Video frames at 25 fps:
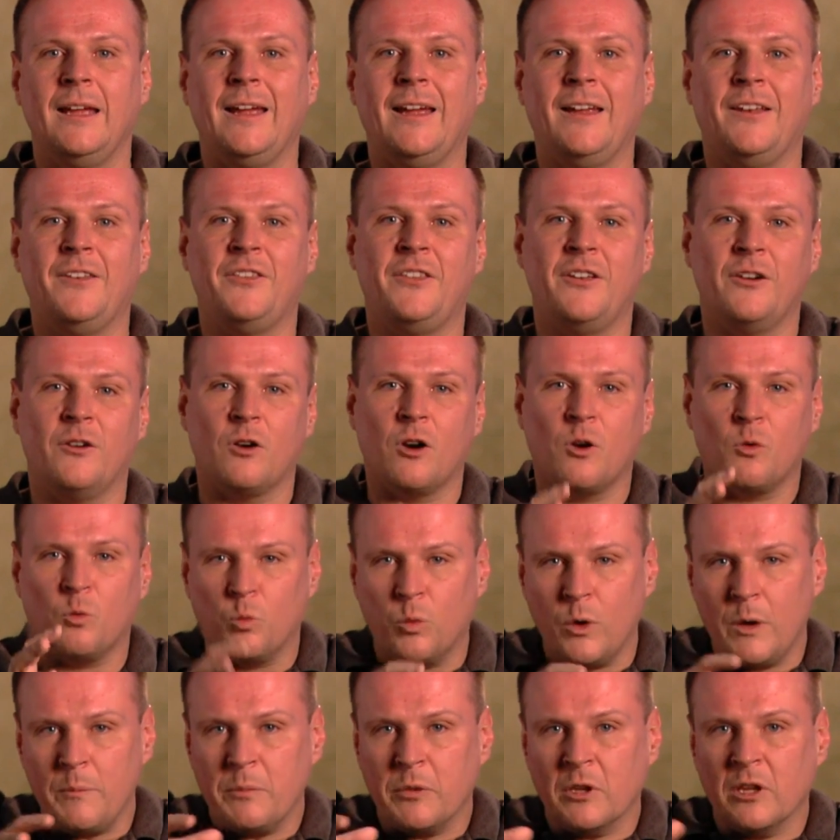and there are
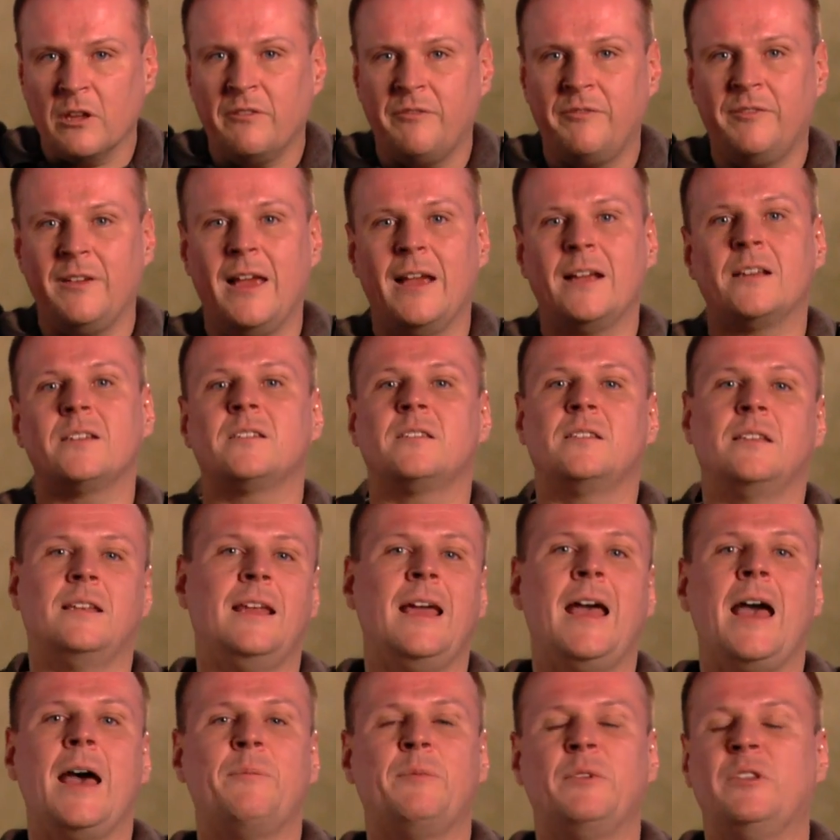ripple effects
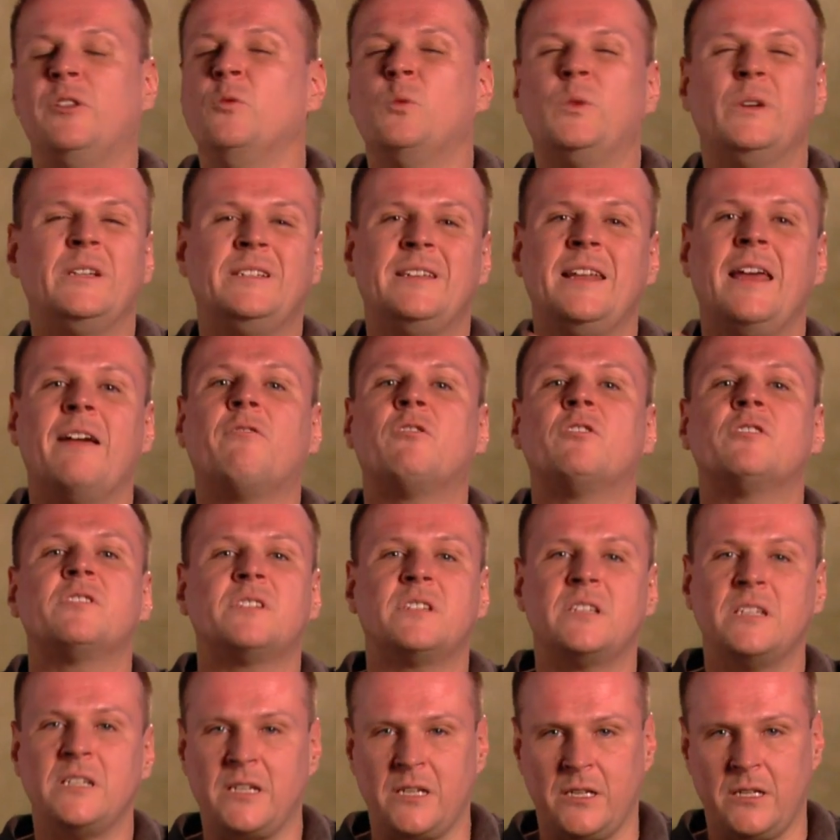that happen that we never
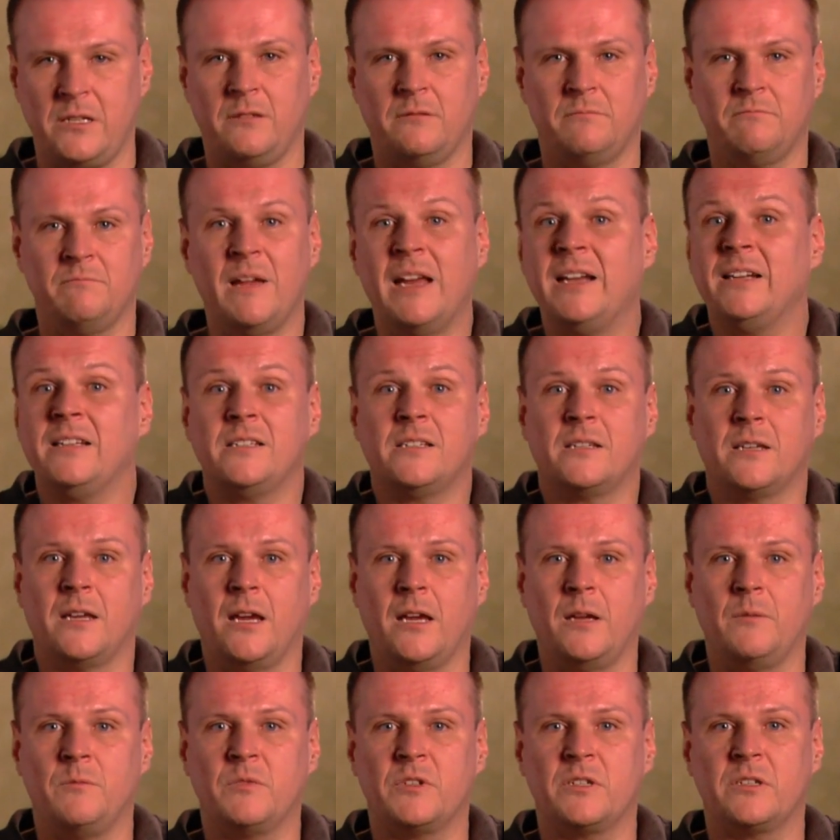see many
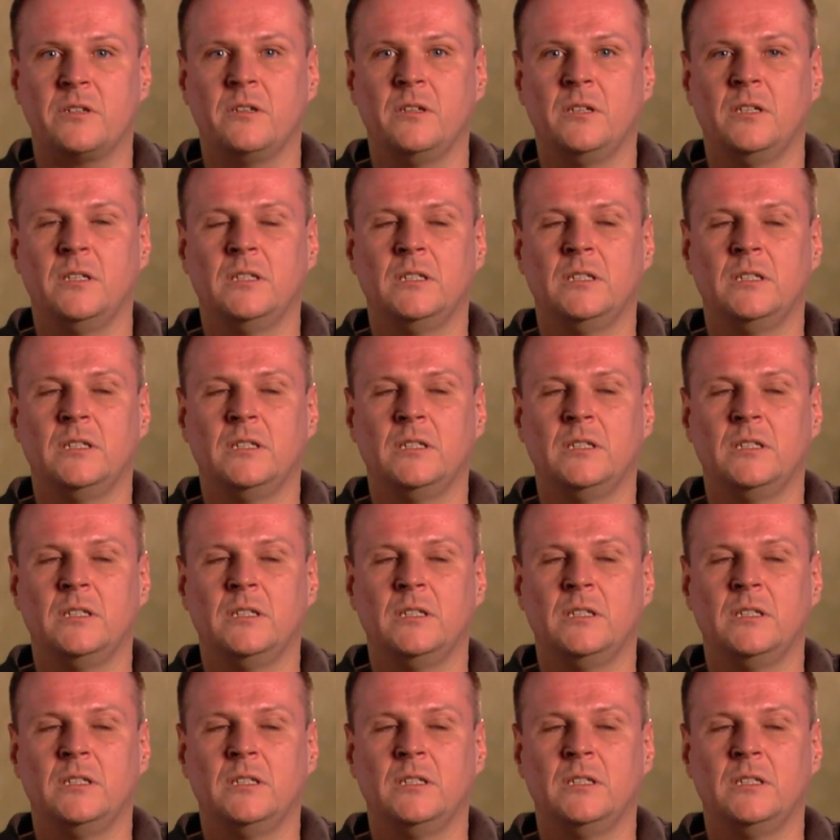times.